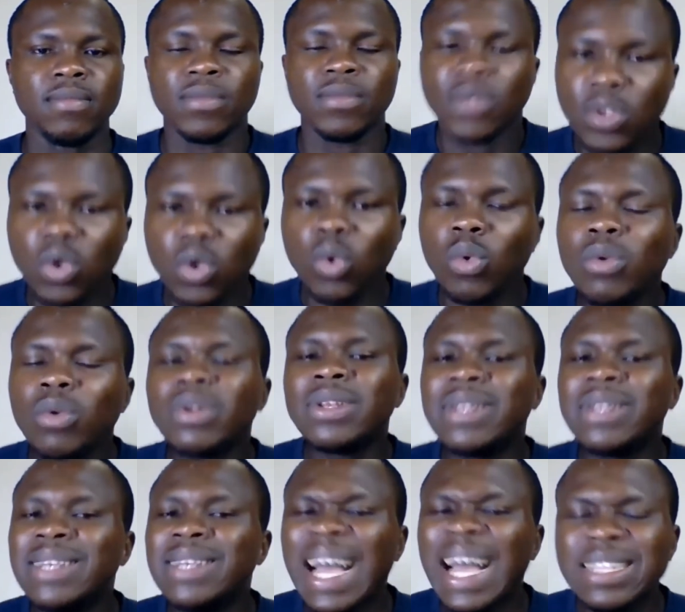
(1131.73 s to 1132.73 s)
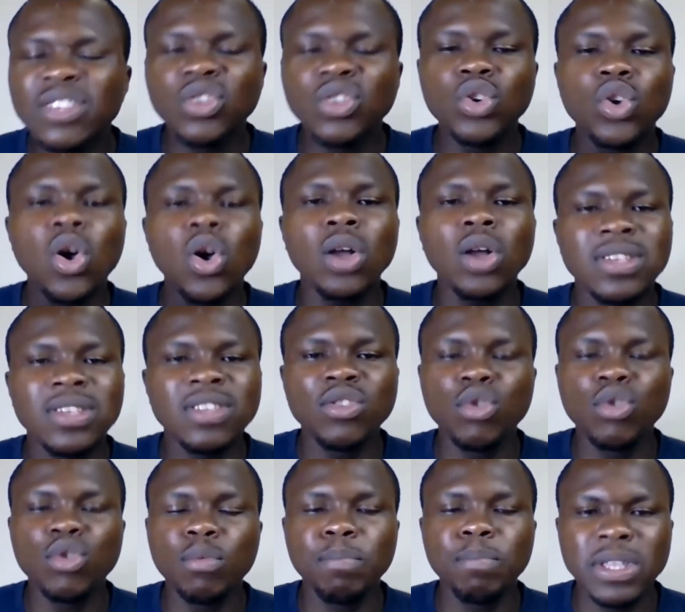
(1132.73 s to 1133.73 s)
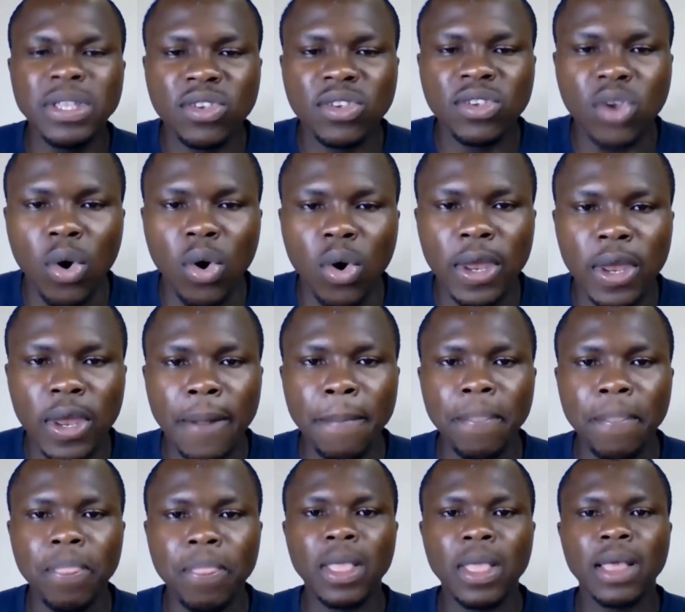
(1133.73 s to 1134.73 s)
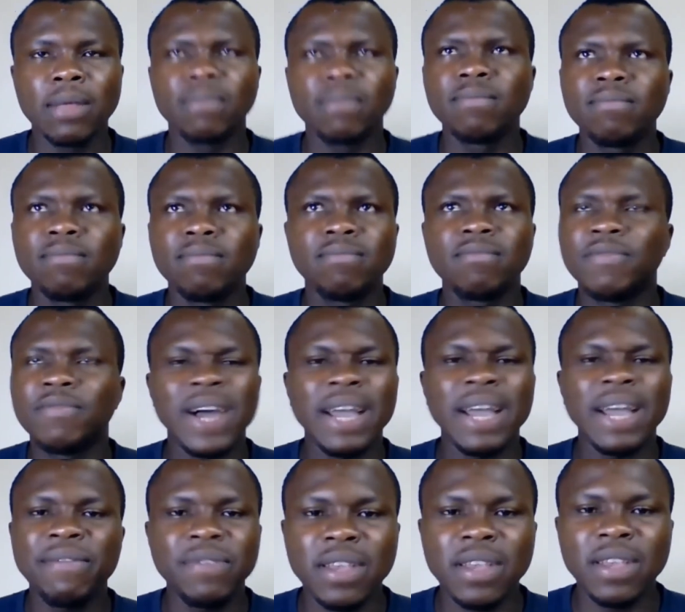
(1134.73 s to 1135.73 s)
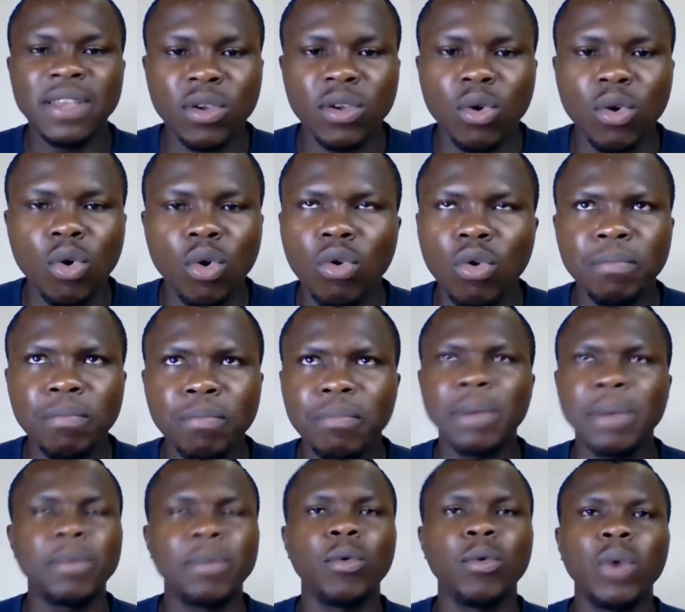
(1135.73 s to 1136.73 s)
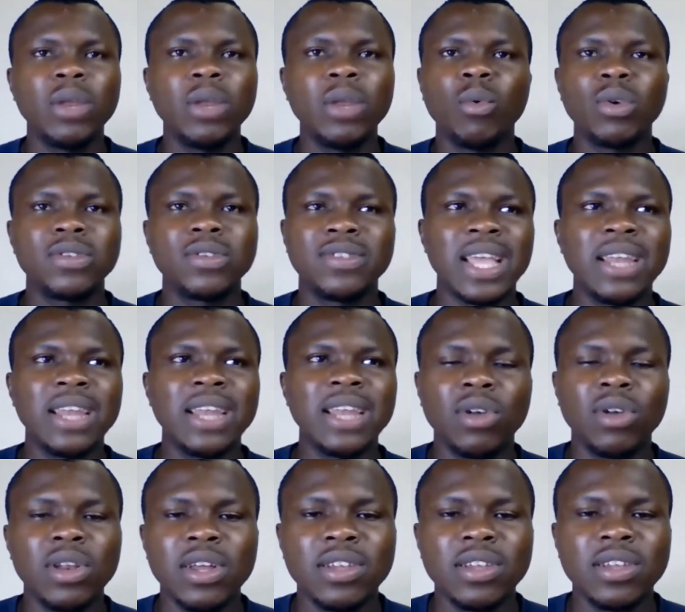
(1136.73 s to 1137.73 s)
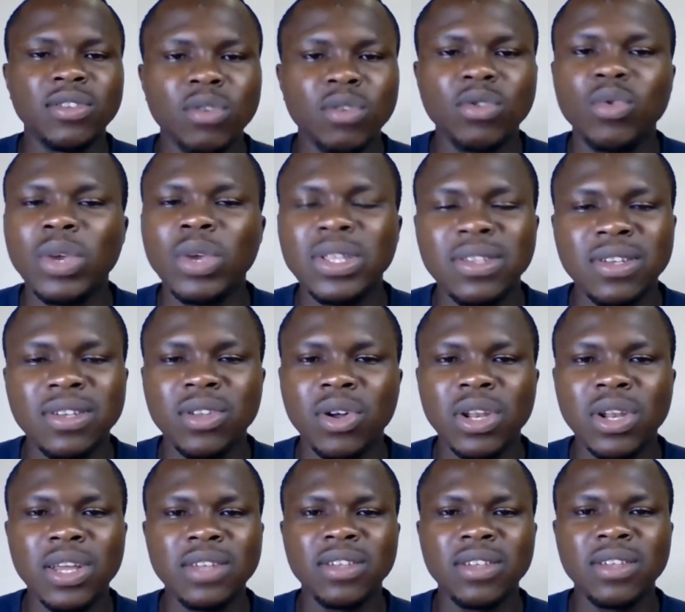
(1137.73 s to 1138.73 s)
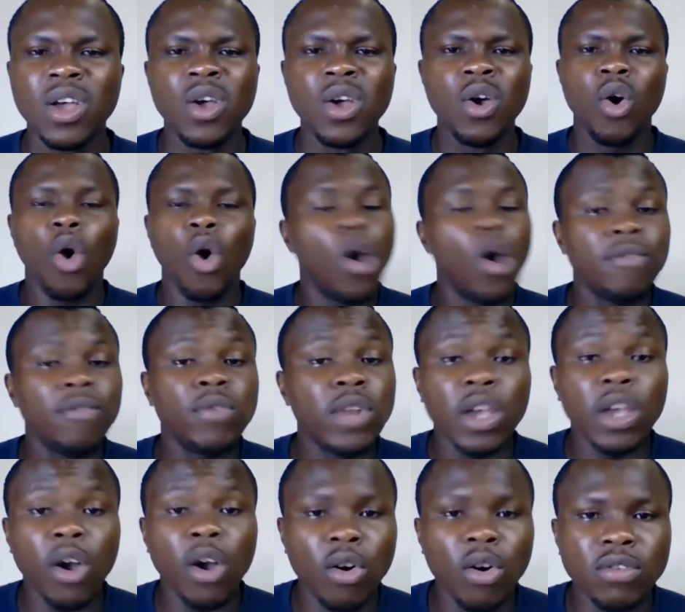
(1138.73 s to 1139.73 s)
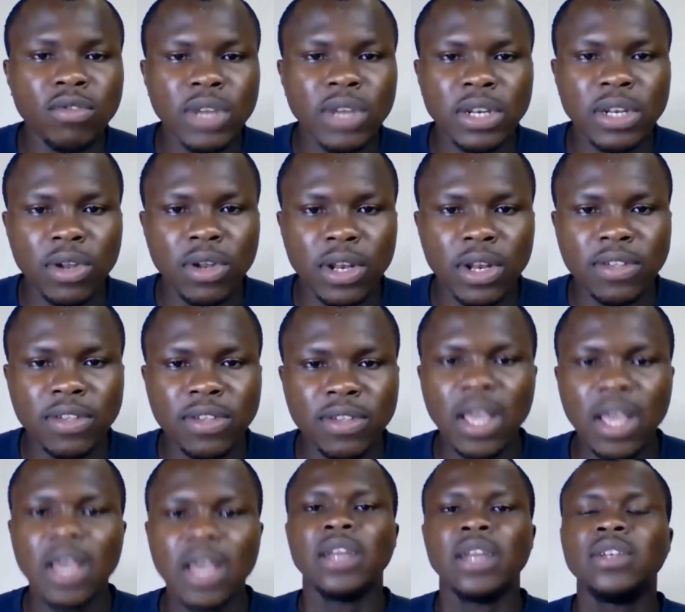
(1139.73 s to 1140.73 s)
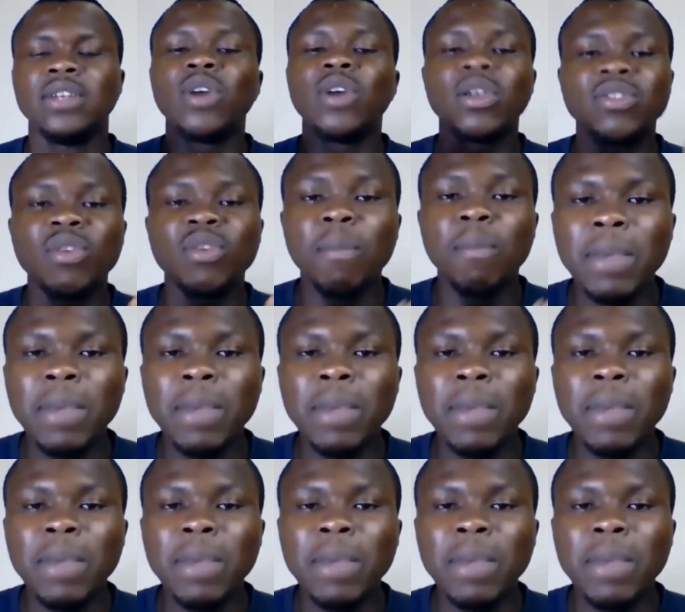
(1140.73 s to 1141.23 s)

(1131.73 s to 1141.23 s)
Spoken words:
So that you got into Bitcoin 5 years ago, maybe when it was $10 or $20 or even $100, doesn't